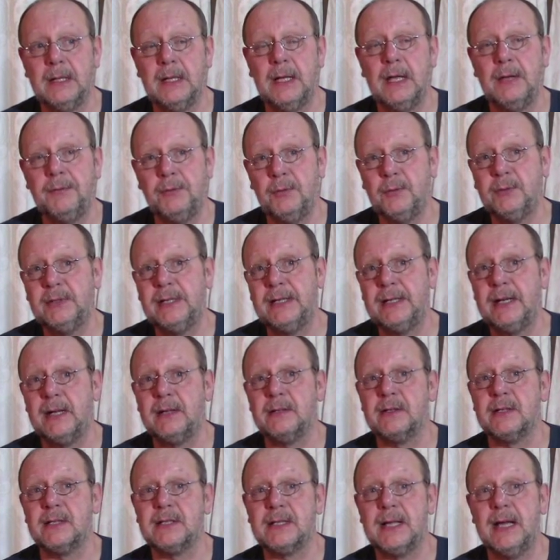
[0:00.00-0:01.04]
If you did
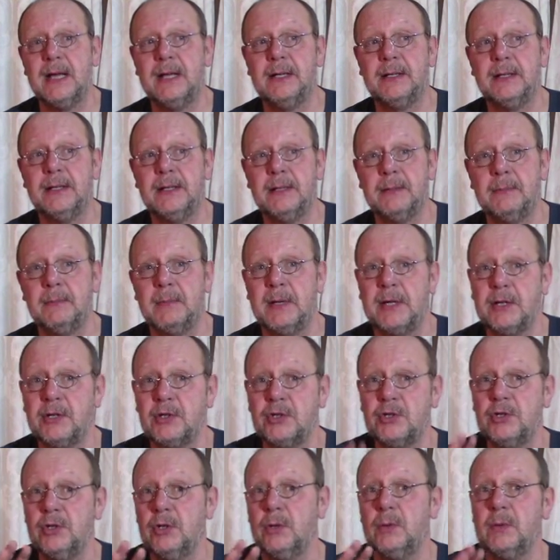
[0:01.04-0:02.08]
understand it,
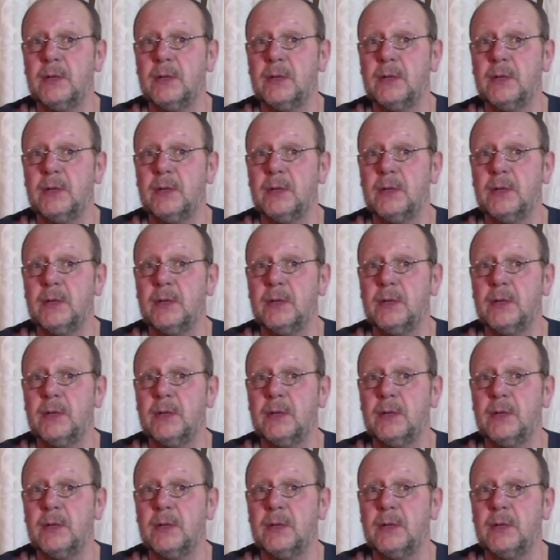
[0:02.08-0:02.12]
it's you